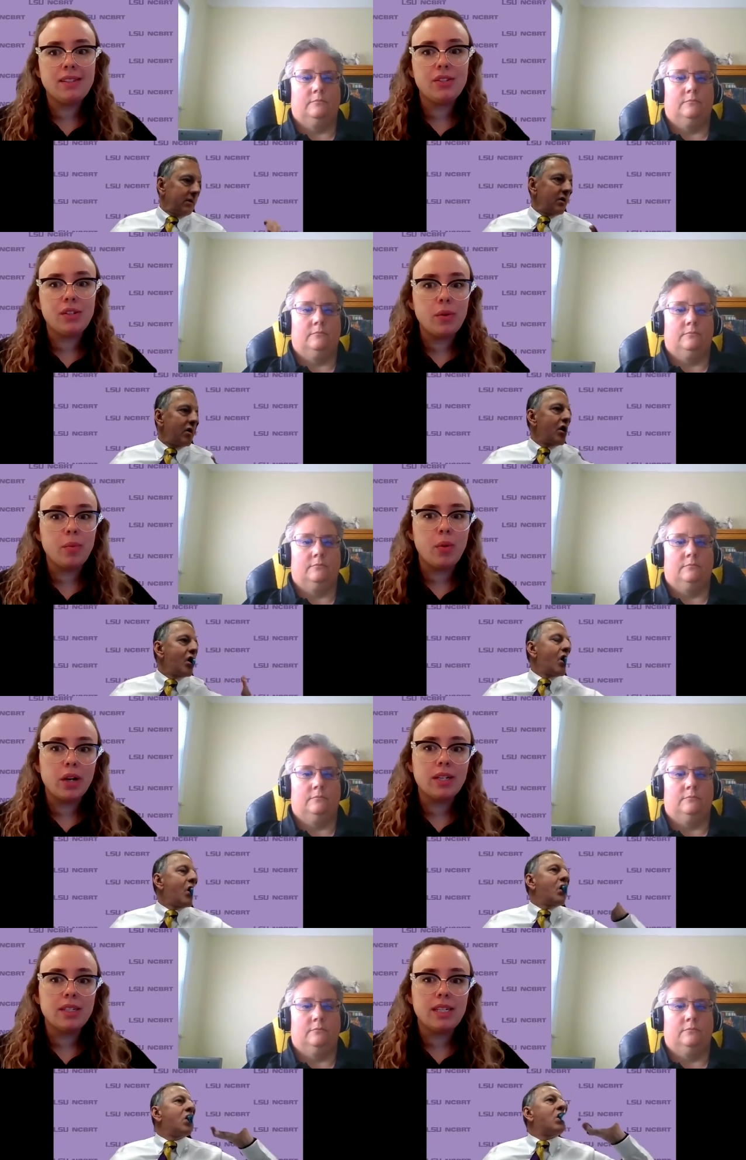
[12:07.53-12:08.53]
Speaker 1: it's so
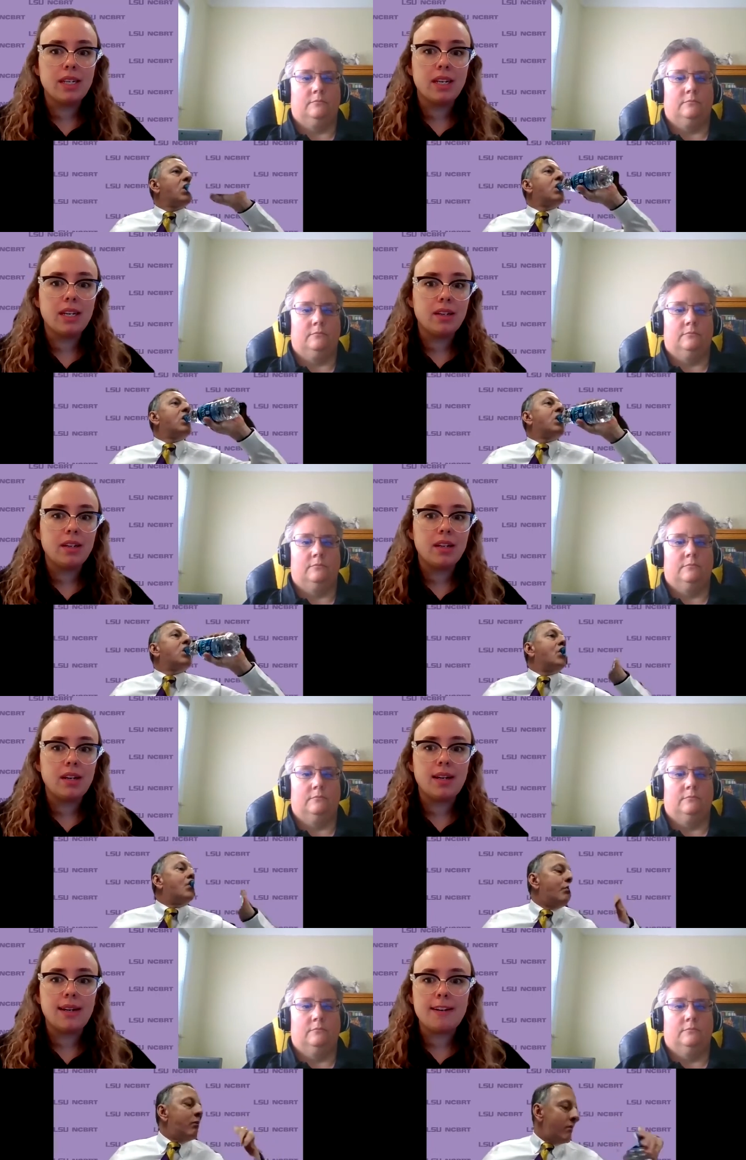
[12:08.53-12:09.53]
important to
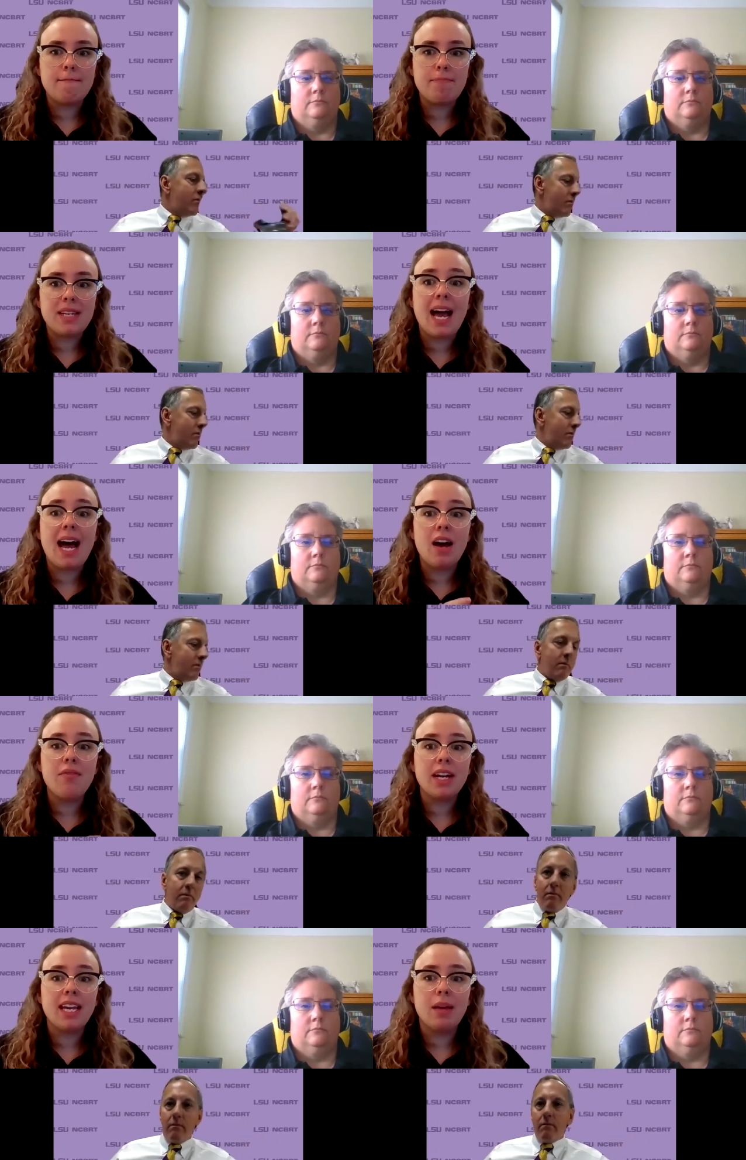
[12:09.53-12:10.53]
um, to
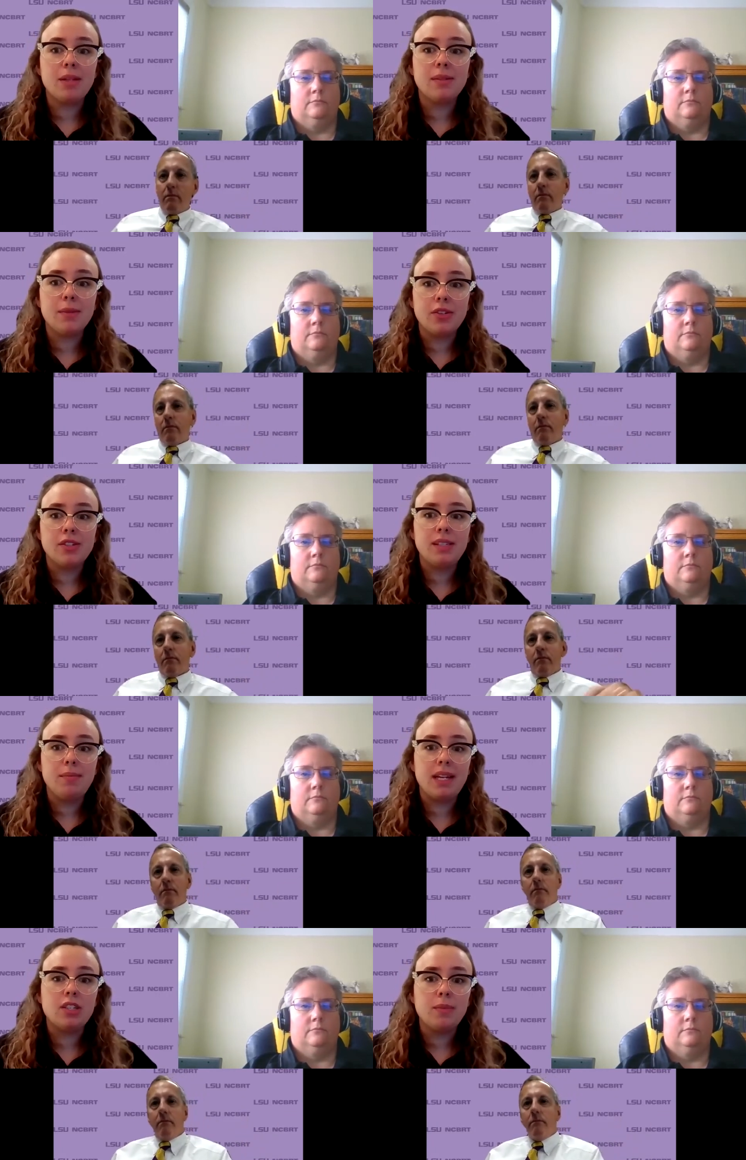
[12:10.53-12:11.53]
have a campus
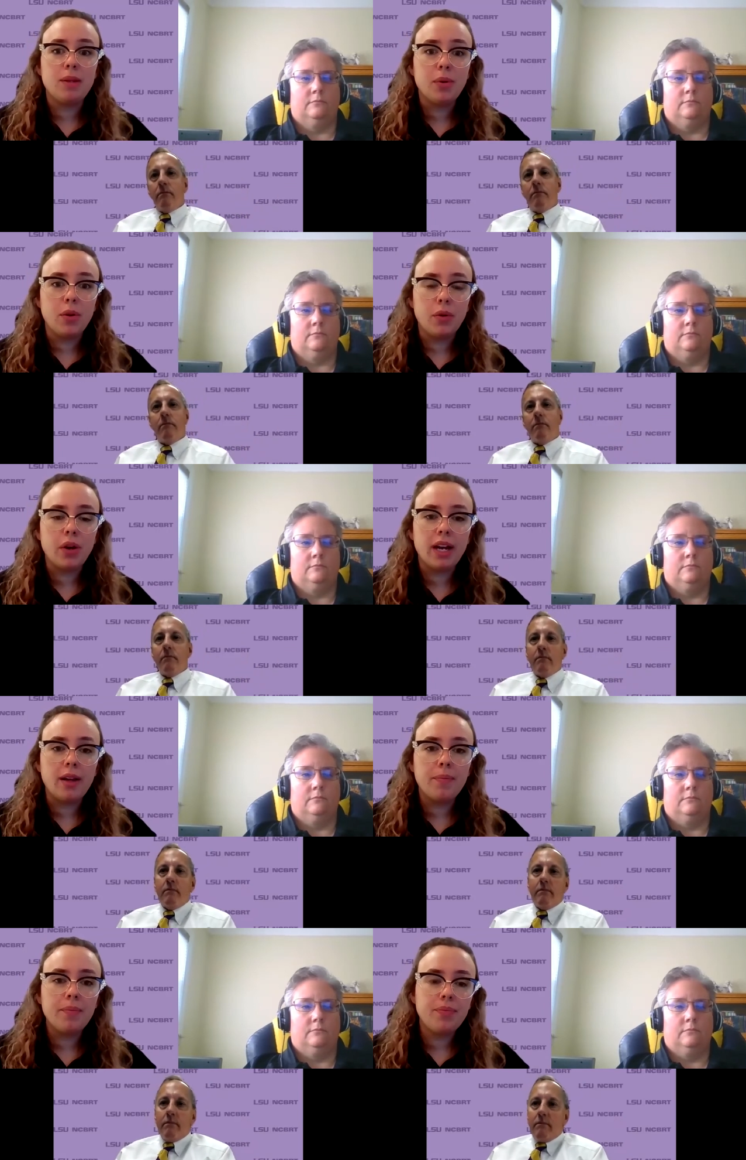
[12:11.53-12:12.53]
emergency management
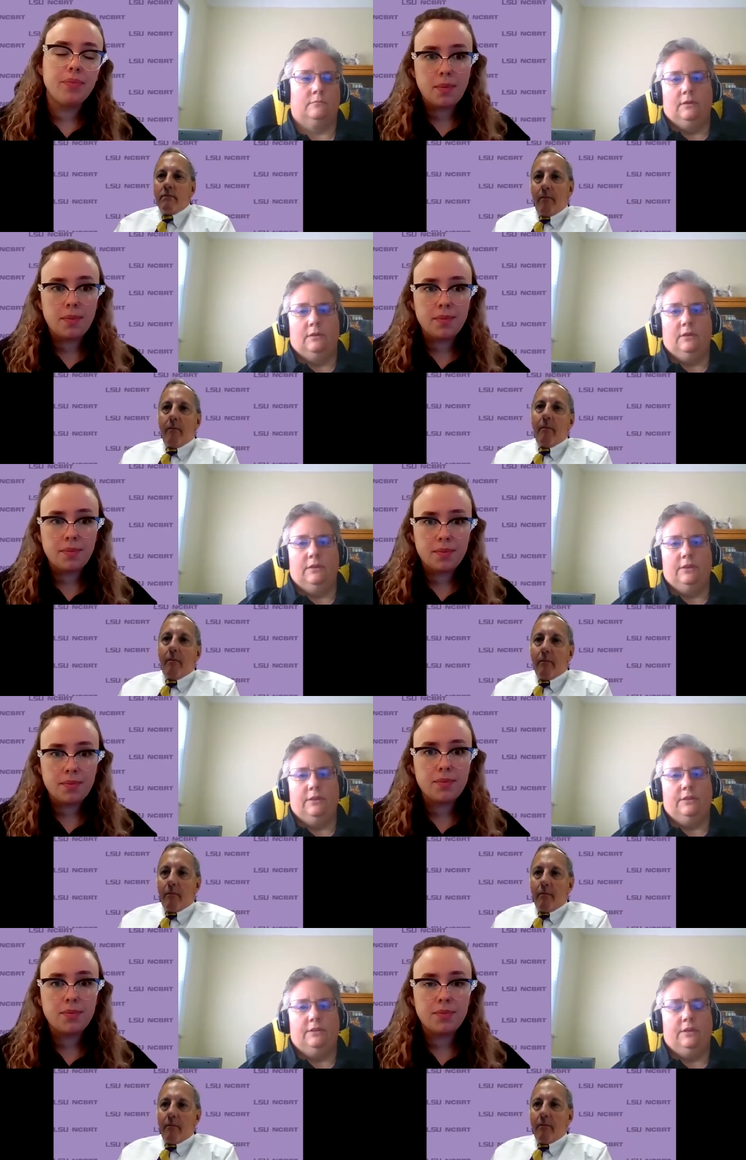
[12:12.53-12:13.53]
program?
Speaker 2: Yeah, I think
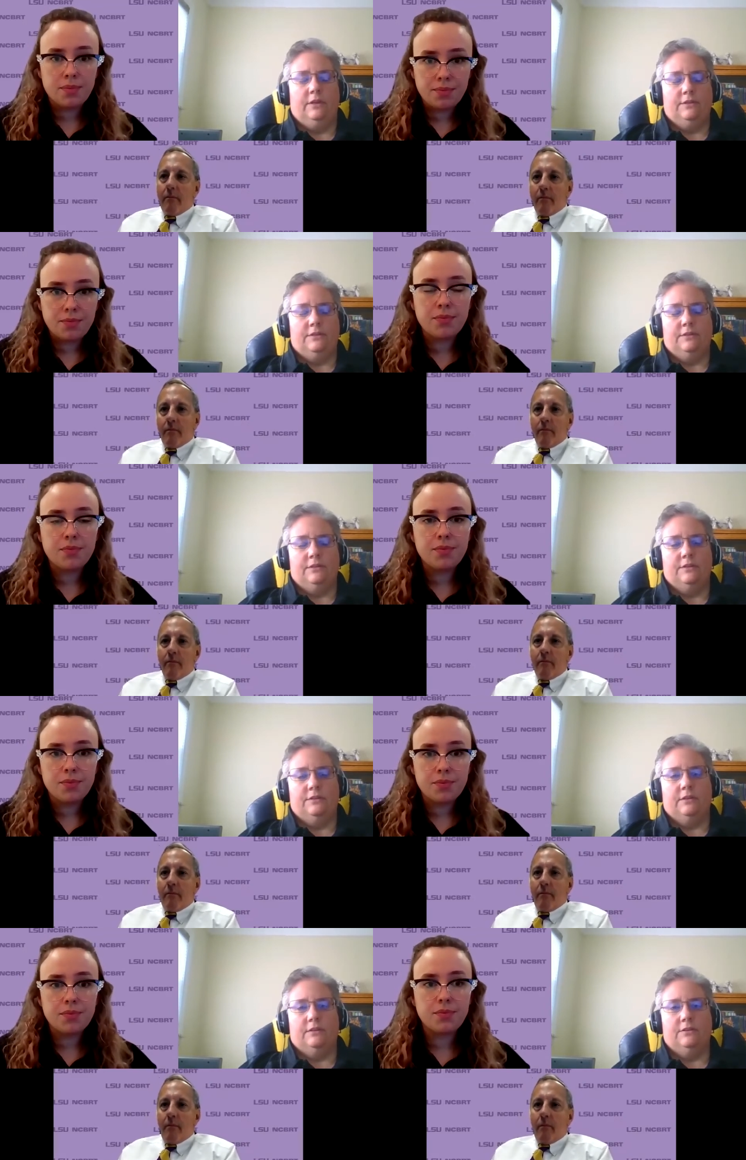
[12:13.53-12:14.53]
in instances
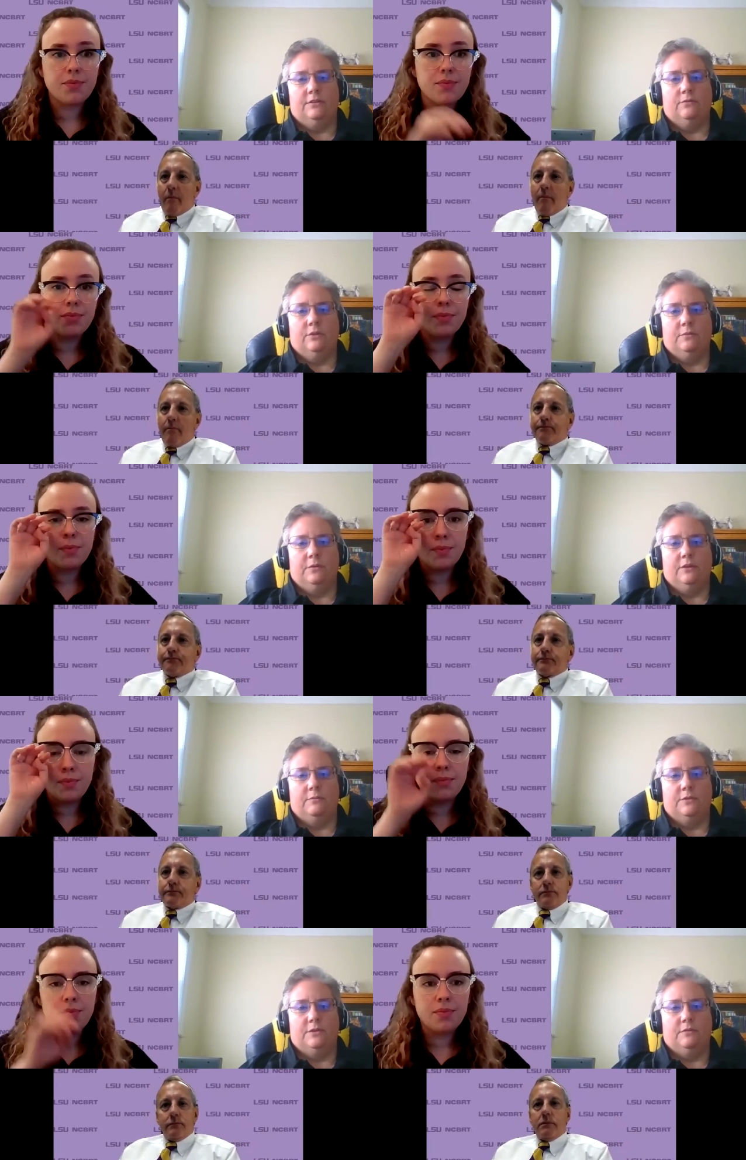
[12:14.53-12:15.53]
like this, it really
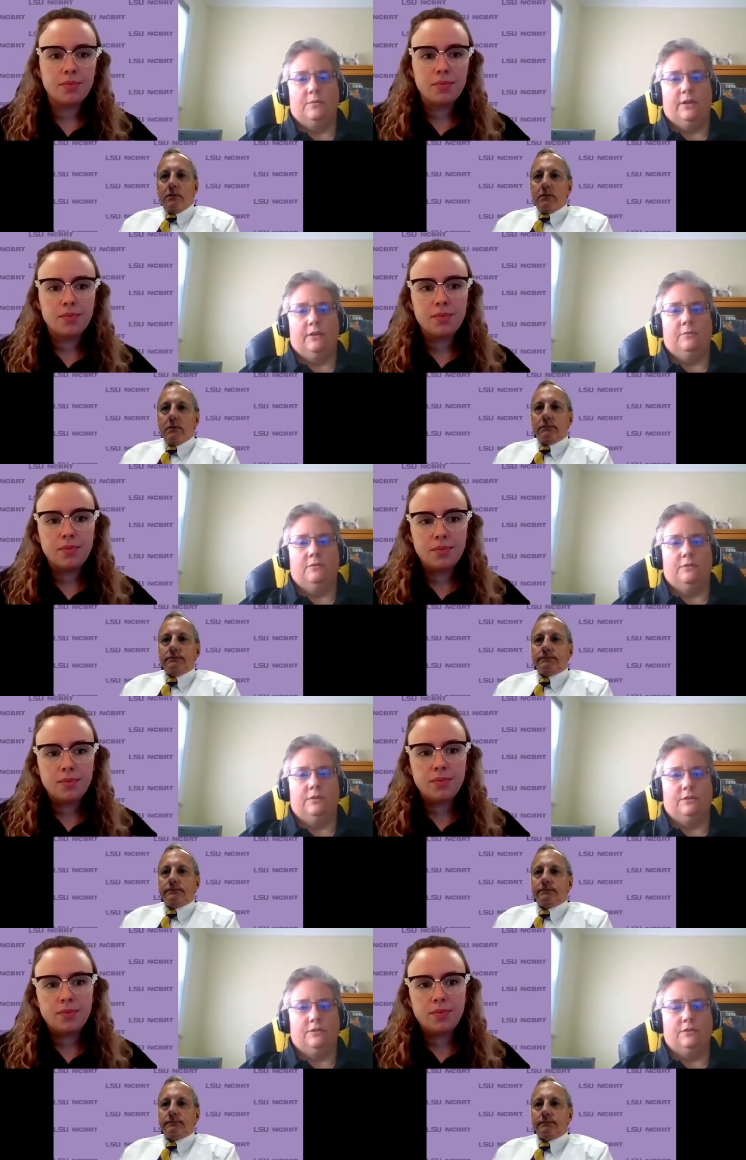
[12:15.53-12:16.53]
becomes the backbone of
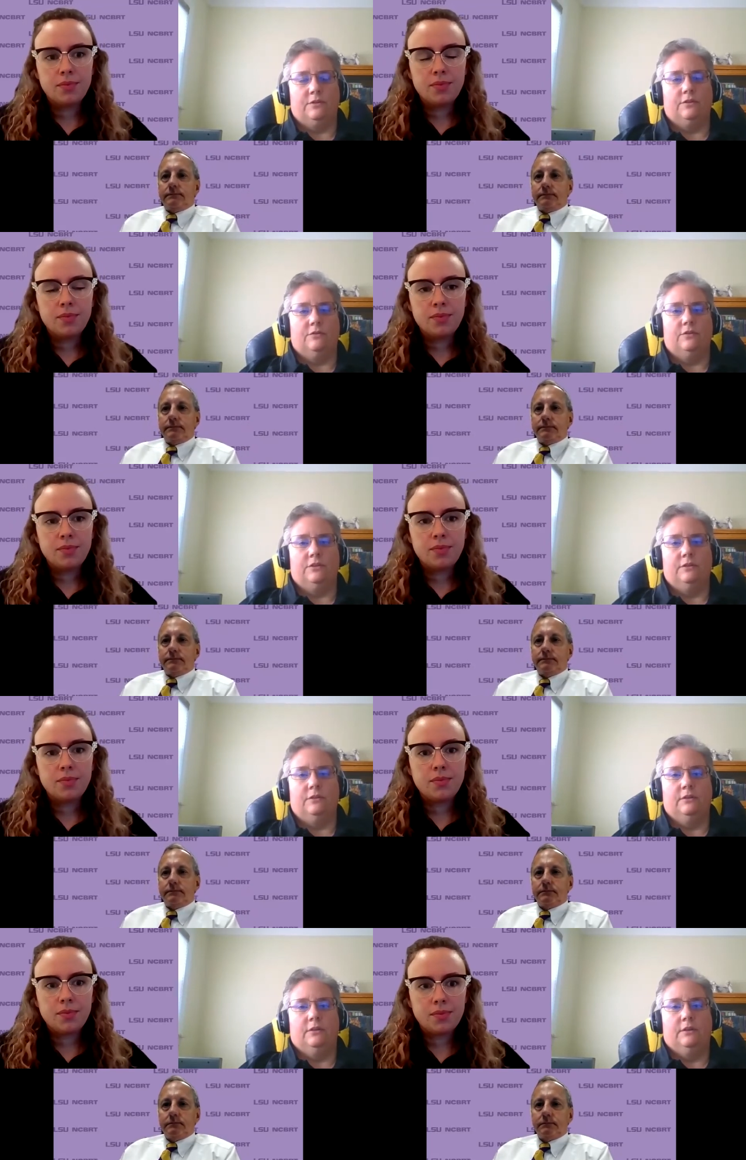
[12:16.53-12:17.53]
the institution.